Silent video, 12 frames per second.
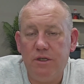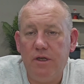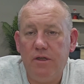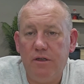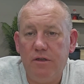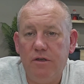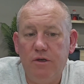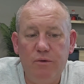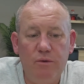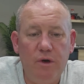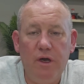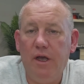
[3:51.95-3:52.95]
like the
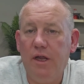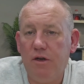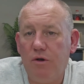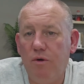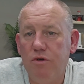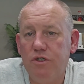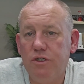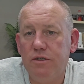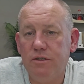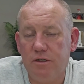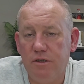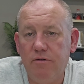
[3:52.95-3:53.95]
2 end
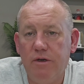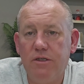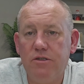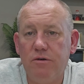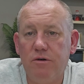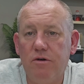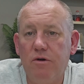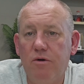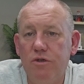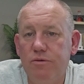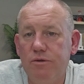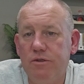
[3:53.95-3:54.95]
coaches, the restaurant
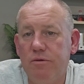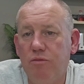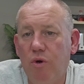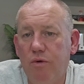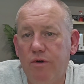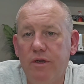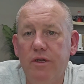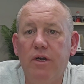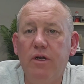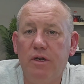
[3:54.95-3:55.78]
coach with the motor in there,